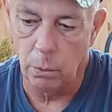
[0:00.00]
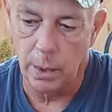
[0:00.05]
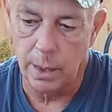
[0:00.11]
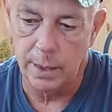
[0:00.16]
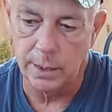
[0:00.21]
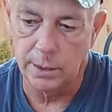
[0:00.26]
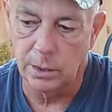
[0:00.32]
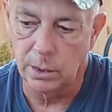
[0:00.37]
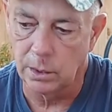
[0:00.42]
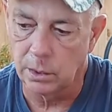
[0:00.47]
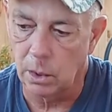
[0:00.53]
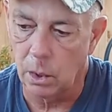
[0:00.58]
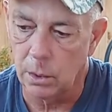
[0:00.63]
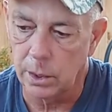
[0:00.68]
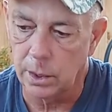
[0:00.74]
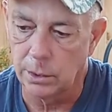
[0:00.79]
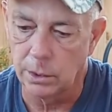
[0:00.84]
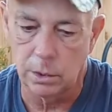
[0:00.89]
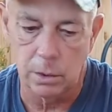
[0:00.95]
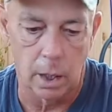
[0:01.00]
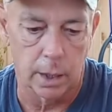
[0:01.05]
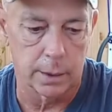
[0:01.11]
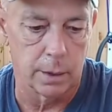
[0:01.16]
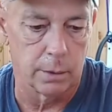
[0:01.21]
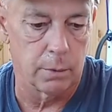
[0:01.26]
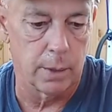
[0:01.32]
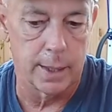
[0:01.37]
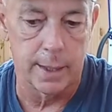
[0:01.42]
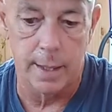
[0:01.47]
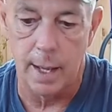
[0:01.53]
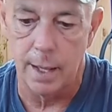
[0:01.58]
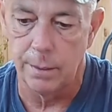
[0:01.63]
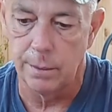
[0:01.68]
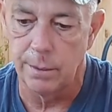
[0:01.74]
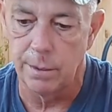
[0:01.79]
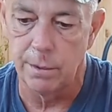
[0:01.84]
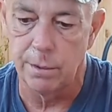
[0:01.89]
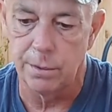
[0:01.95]
the way this is all constructed right
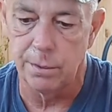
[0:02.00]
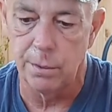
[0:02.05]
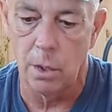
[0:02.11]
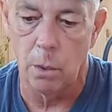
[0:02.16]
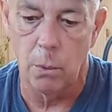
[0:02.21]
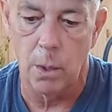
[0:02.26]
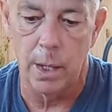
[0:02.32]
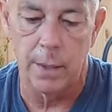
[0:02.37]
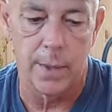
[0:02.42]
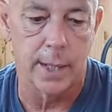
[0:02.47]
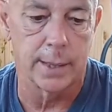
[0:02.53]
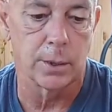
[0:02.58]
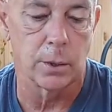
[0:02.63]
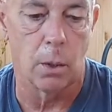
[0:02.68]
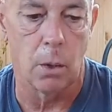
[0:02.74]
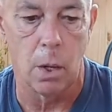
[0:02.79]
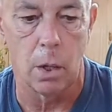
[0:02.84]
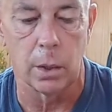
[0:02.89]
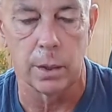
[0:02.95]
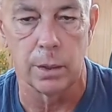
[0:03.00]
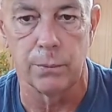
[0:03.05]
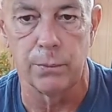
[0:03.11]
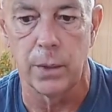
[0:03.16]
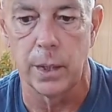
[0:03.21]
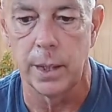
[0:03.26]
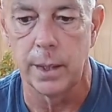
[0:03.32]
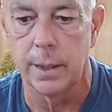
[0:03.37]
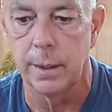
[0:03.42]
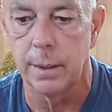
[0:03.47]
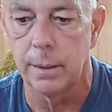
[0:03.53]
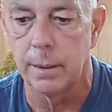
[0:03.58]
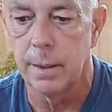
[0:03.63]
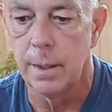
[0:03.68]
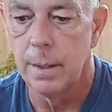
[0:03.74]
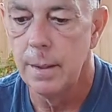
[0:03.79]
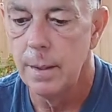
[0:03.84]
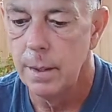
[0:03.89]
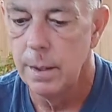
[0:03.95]
now, there's no way that's all going to fit in here.
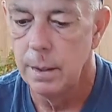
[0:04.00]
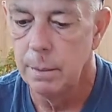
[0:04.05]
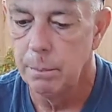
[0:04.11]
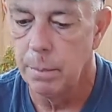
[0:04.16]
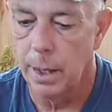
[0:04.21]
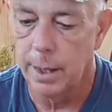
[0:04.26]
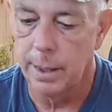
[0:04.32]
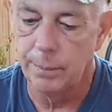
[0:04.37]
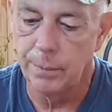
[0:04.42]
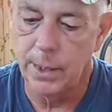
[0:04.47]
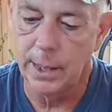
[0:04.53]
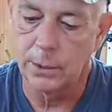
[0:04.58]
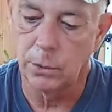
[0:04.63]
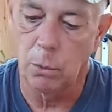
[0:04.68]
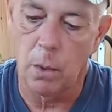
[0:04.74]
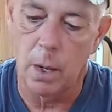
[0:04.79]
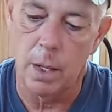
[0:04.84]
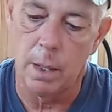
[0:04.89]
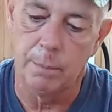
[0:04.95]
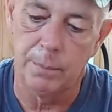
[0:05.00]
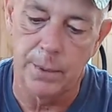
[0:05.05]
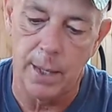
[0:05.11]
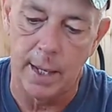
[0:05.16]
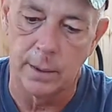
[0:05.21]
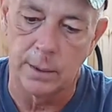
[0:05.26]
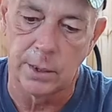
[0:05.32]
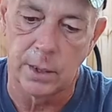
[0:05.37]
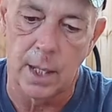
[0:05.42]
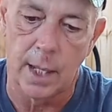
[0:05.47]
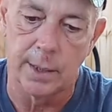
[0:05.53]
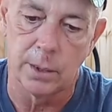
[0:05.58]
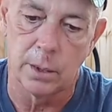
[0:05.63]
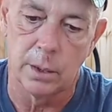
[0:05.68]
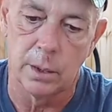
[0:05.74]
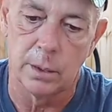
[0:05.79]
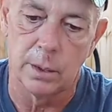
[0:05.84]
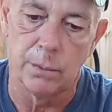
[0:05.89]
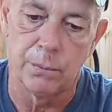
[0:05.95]
But that's why I'm
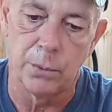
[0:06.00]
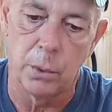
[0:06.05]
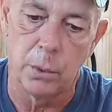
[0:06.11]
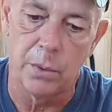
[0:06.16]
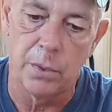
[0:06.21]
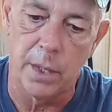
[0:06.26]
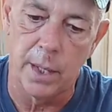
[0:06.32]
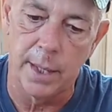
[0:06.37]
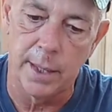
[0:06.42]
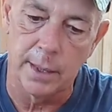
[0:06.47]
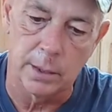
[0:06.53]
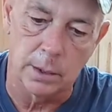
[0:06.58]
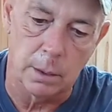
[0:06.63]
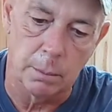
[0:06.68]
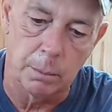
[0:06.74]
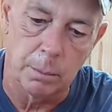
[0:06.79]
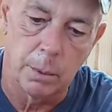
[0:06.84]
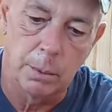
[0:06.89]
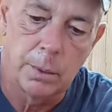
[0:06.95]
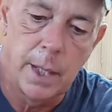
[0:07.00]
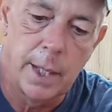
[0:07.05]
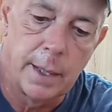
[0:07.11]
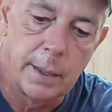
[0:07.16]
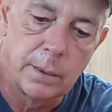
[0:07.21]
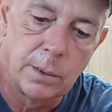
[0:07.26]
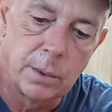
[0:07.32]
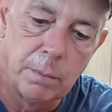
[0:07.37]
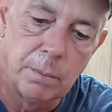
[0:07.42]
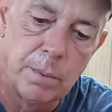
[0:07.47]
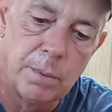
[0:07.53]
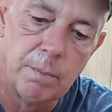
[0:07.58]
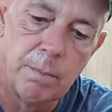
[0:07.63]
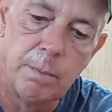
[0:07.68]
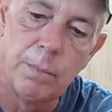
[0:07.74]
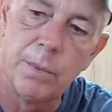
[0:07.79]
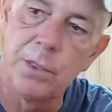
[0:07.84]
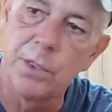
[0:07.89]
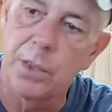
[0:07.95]
downsizing on a few things. I'm going to take some
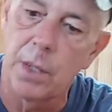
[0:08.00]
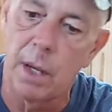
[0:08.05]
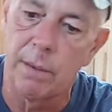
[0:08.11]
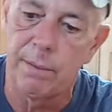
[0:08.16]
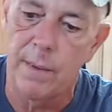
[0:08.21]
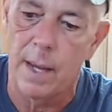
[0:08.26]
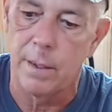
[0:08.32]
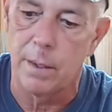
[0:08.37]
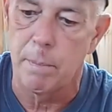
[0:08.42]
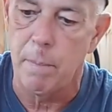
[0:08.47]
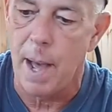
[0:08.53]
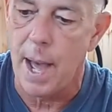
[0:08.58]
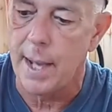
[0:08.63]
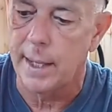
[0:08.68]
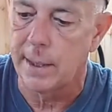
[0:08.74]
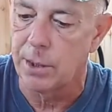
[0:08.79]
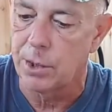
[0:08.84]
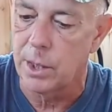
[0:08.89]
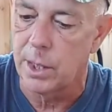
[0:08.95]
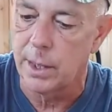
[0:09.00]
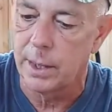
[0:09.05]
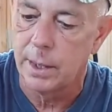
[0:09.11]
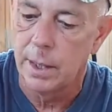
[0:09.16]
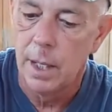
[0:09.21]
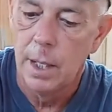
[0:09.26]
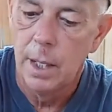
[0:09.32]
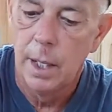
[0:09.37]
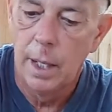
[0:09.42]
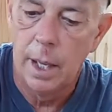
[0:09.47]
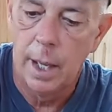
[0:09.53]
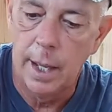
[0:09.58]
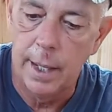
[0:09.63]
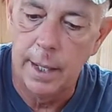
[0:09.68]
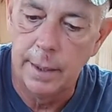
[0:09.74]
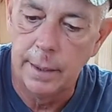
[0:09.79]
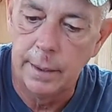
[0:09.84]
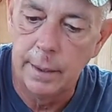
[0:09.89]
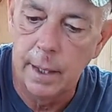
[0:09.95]
stuff out of packaging
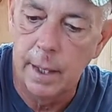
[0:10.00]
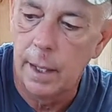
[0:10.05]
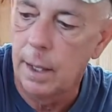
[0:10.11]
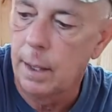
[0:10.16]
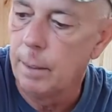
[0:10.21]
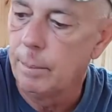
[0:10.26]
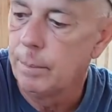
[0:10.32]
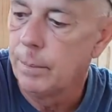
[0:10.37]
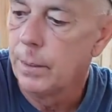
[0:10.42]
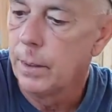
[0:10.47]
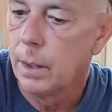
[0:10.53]
and uh,